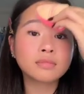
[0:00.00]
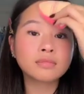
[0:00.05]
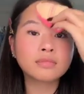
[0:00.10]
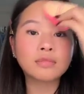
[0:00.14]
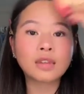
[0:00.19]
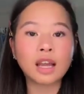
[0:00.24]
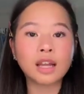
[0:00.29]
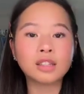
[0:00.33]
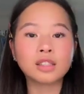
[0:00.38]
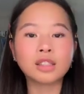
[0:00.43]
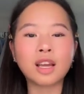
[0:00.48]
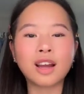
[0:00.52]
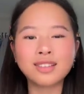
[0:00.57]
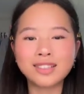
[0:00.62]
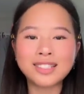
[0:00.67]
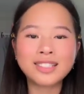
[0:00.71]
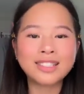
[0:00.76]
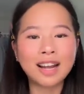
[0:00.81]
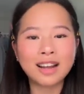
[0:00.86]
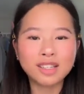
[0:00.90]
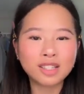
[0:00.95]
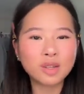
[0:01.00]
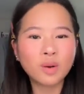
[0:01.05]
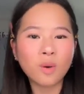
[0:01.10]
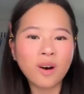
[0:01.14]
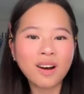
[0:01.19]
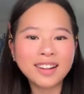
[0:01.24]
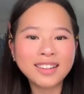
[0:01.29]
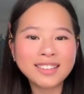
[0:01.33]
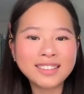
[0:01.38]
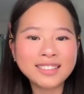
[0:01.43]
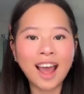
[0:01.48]
it's good to stay in school.
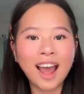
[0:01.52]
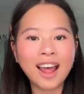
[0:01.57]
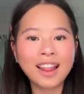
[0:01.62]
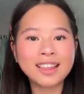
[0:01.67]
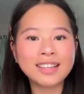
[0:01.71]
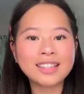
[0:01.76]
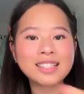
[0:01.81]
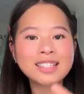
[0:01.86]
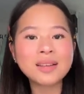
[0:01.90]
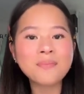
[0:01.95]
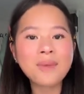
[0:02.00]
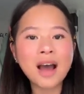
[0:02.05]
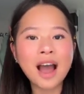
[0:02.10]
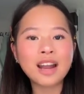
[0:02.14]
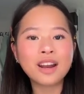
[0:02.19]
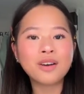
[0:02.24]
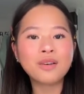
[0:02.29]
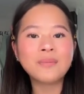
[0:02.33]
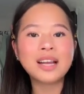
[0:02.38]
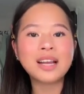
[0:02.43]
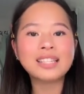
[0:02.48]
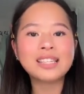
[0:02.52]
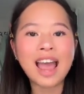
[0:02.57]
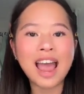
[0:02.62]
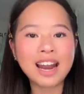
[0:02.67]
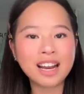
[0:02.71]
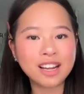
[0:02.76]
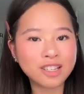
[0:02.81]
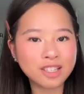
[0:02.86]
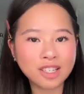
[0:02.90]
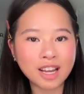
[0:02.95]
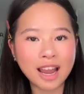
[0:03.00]
This isn't by no means any
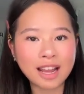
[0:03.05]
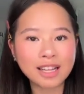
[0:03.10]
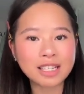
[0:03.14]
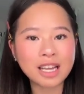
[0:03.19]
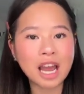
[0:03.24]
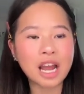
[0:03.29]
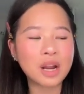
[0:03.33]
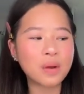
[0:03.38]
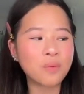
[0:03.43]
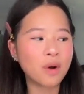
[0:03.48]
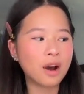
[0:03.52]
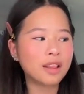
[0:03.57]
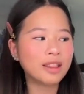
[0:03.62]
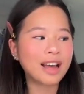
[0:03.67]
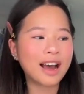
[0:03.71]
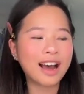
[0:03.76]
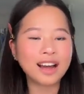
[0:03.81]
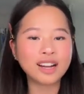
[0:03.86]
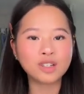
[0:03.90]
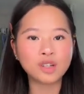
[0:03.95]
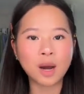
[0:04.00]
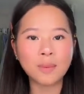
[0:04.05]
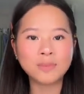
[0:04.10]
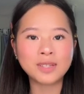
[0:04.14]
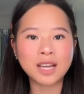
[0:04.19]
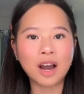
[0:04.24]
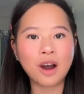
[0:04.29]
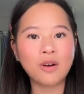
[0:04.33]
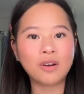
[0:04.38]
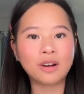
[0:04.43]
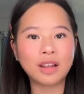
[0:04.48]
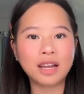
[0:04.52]
shade to anyone that dropped
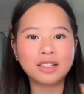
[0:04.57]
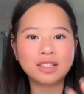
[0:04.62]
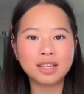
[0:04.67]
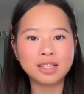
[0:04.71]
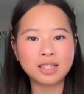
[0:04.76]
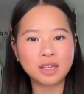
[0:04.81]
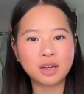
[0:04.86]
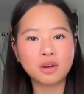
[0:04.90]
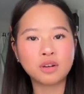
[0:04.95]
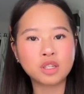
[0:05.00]
out or like doesn't go to